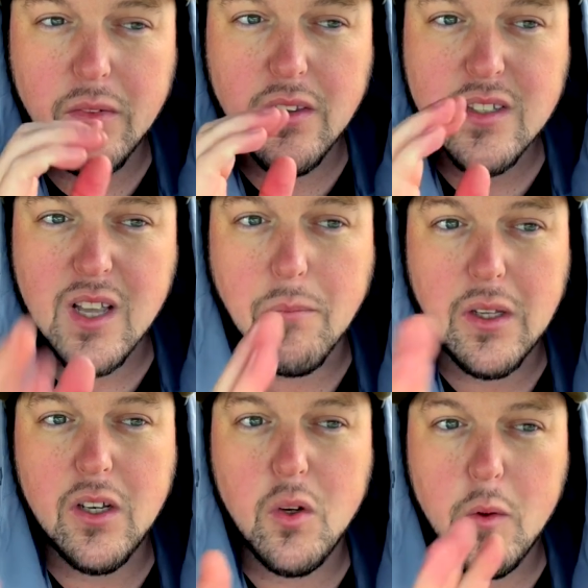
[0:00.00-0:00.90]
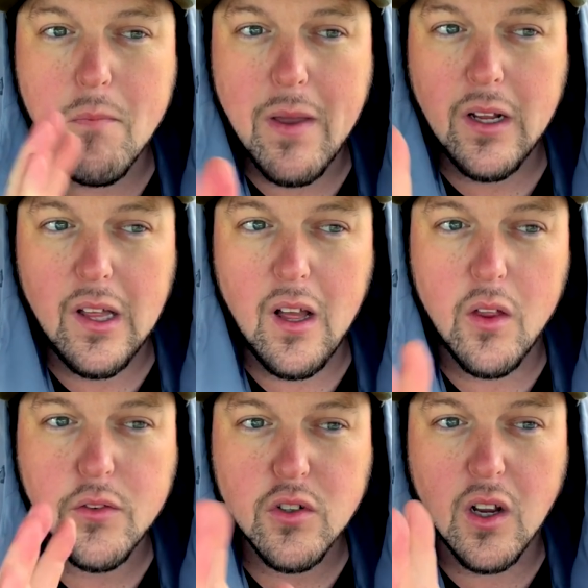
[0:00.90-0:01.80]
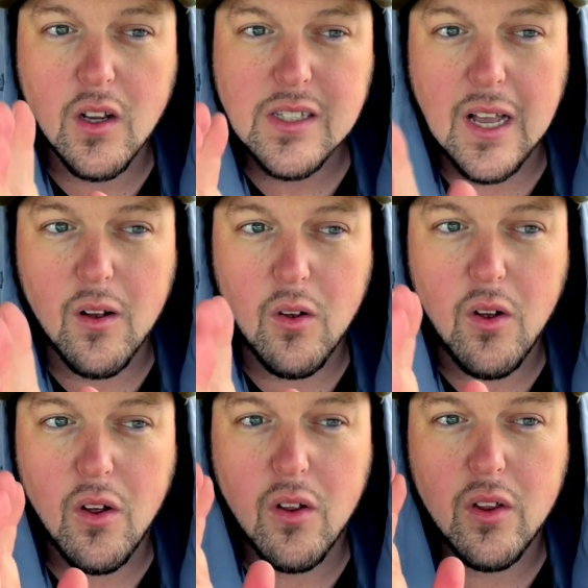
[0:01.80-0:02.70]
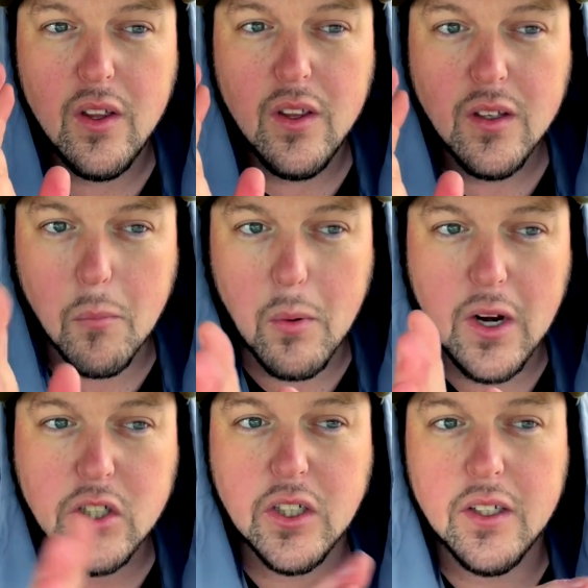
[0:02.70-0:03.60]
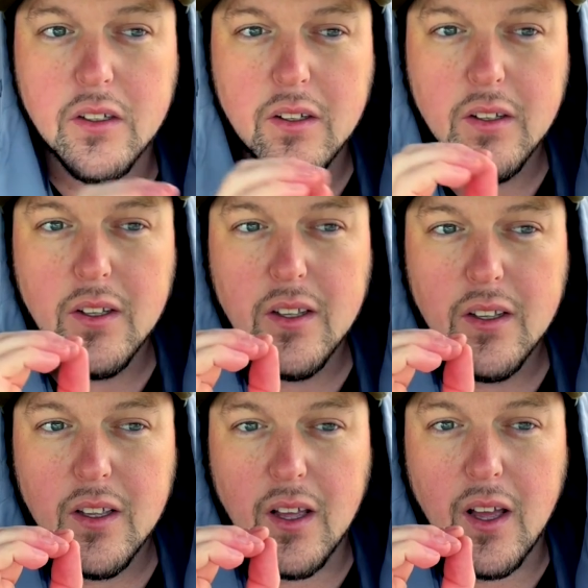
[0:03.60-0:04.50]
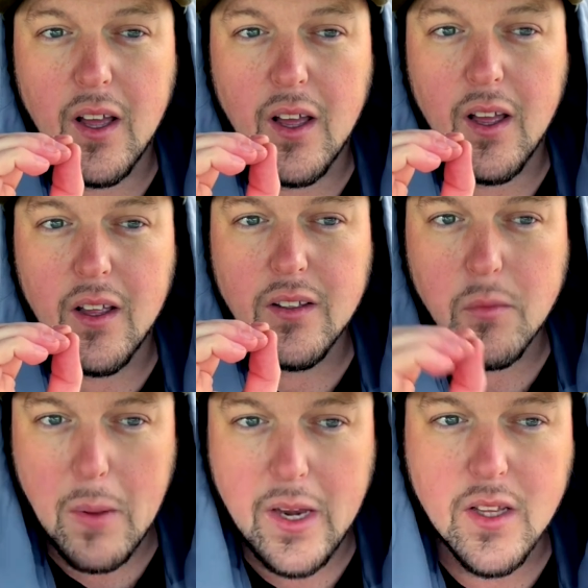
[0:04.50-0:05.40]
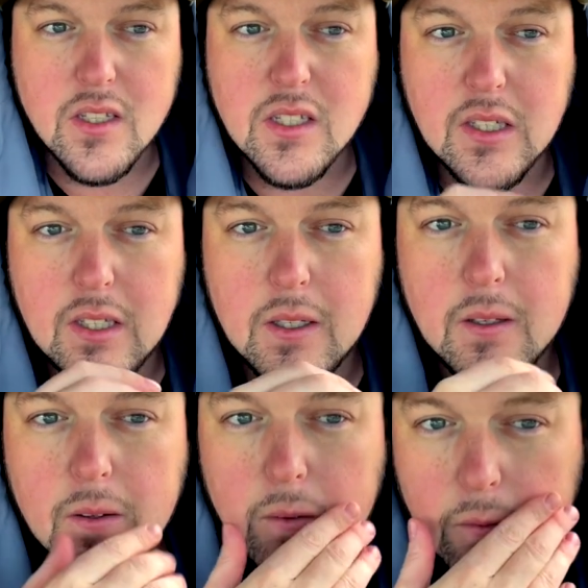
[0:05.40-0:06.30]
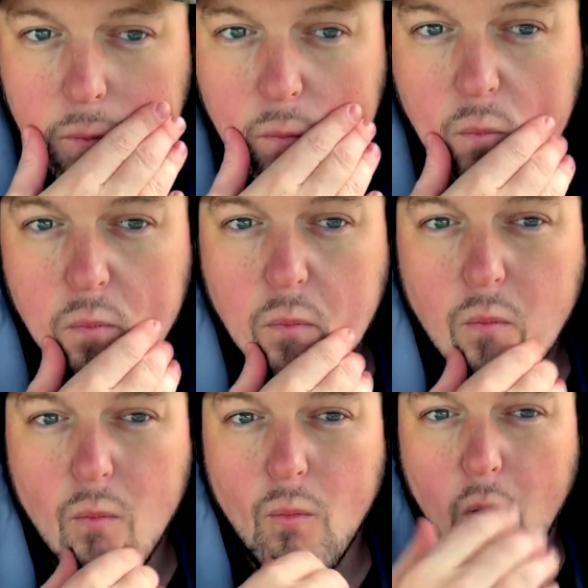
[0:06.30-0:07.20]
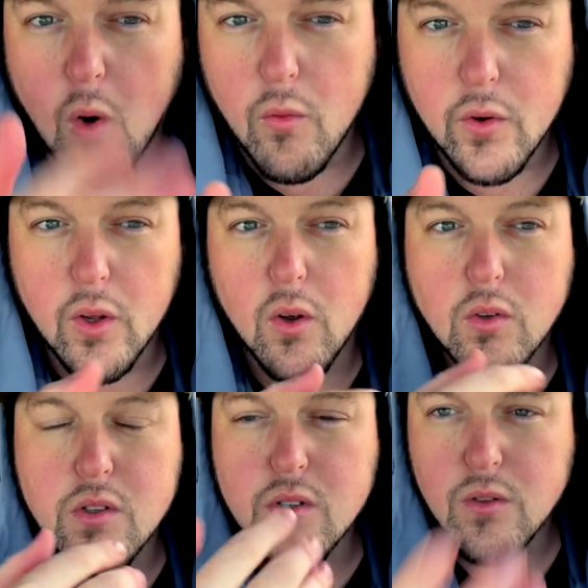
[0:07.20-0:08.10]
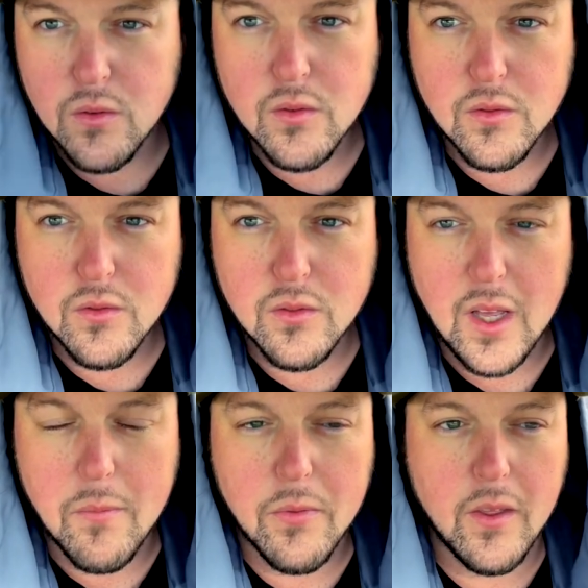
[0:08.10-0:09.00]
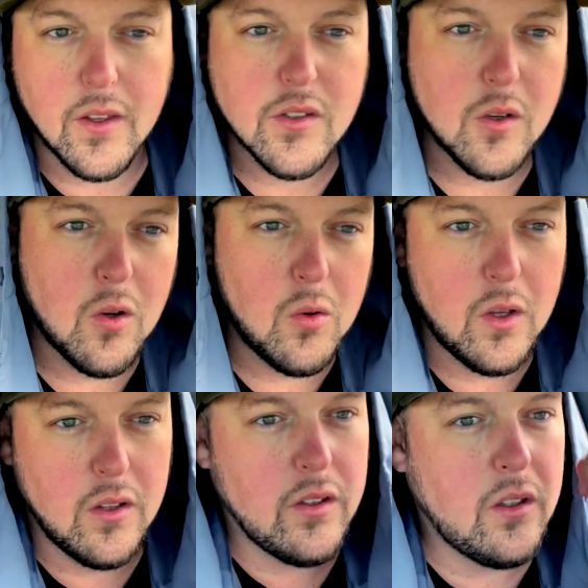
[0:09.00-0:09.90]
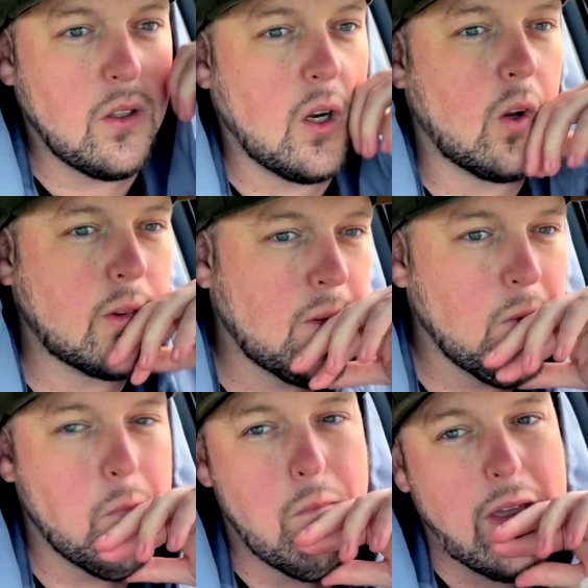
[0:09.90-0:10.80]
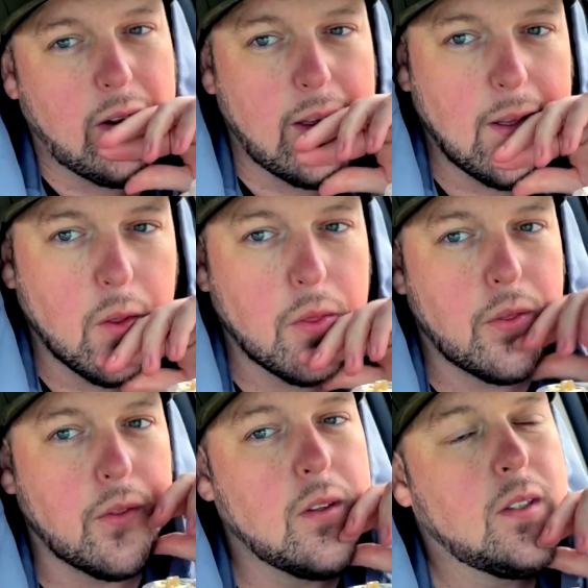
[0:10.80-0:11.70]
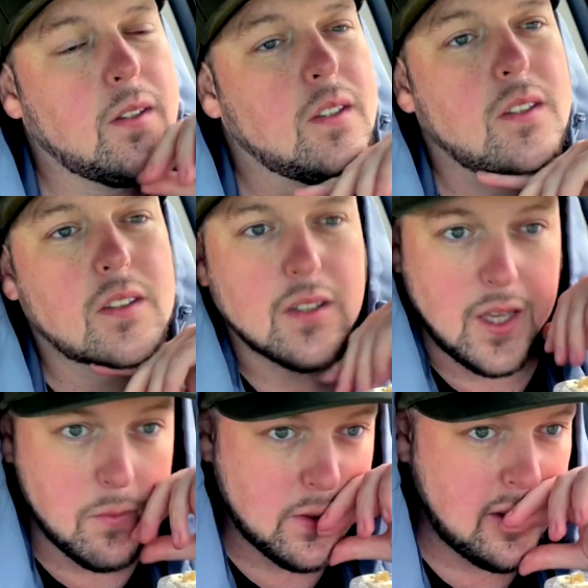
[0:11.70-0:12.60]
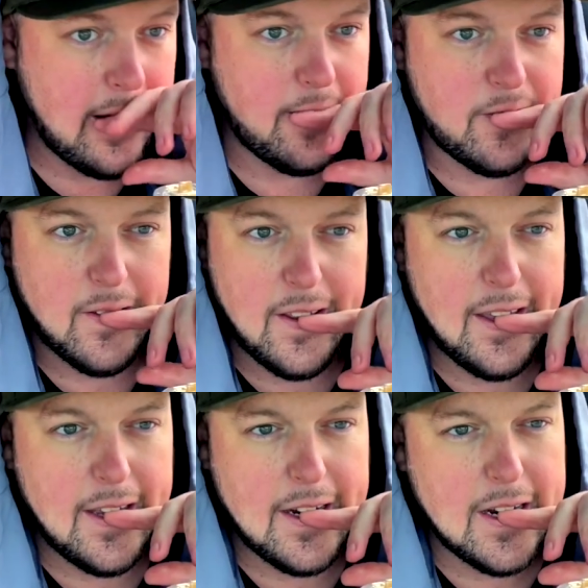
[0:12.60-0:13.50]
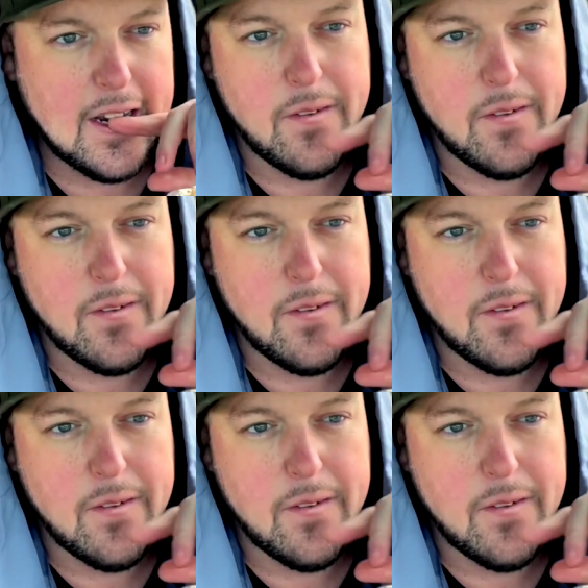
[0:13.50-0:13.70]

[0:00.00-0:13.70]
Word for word: something to do with mental health, drugs, alcohol, depression, dependency, overdose type thing. So, you know, mental health type stuff. And